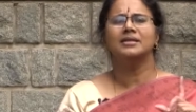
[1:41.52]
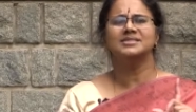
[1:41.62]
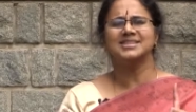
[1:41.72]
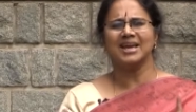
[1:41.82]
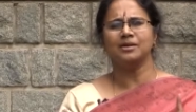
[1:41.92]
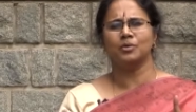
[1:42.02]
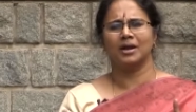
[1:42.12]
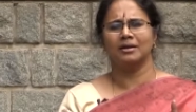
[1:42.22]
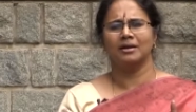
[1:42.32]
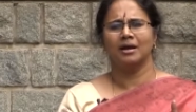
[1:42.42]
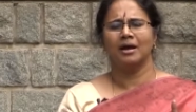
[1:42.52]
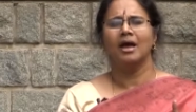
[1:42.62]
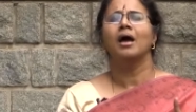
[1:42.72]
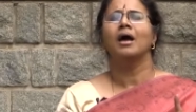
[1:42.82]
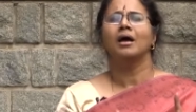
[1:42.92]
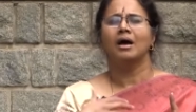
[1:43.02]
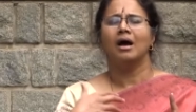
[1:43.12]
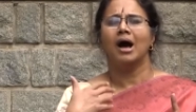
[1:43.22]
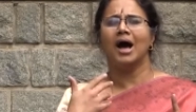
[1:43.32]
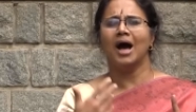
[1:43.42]
The second one,
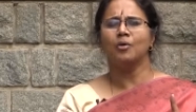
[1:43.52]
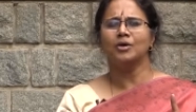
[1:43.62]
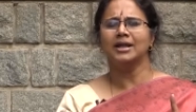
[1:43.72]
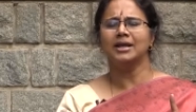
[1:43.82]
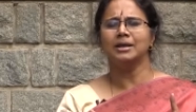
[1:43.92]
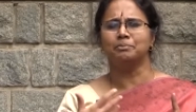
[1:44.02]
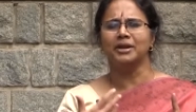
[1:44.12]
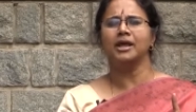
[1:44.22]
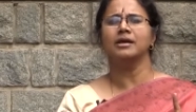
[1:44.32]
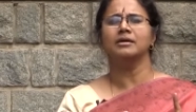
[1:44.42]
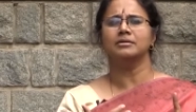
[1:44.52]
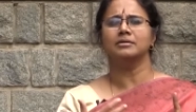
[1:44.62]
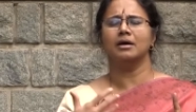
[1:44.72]
how can I bring